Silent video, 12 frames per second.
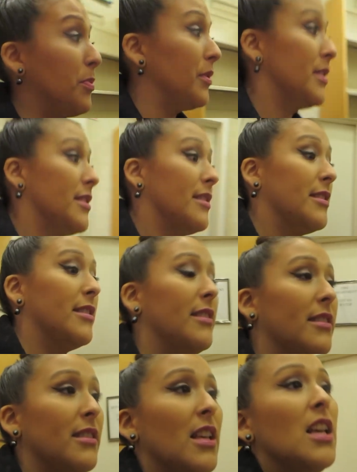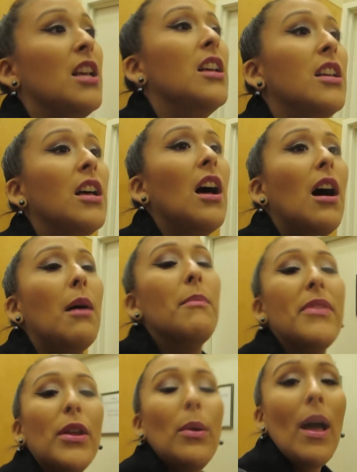of princesses. Let's go look for um,
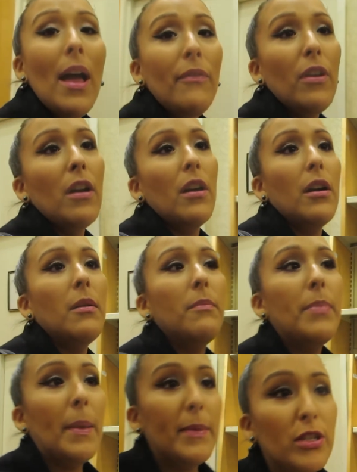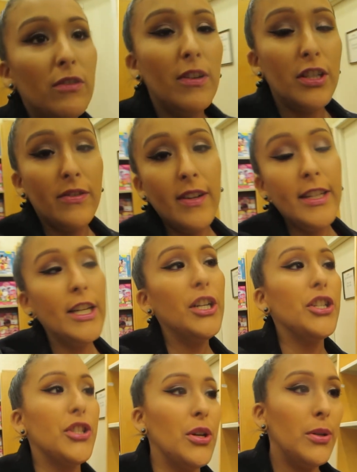more. They don't have uh, Babies R Us around
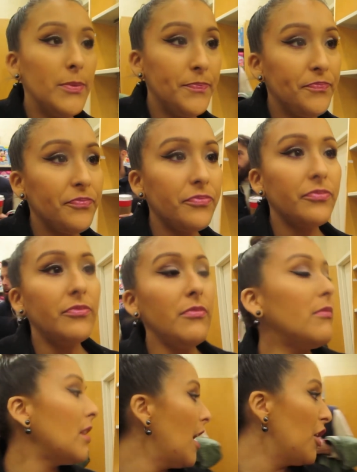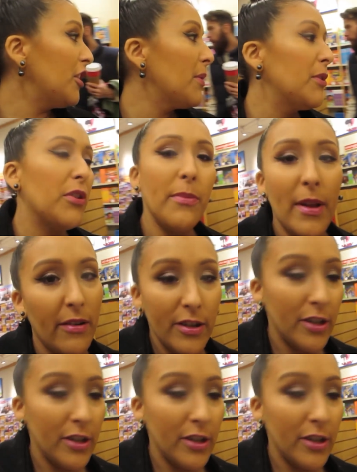here, so I don't think we're doing a baby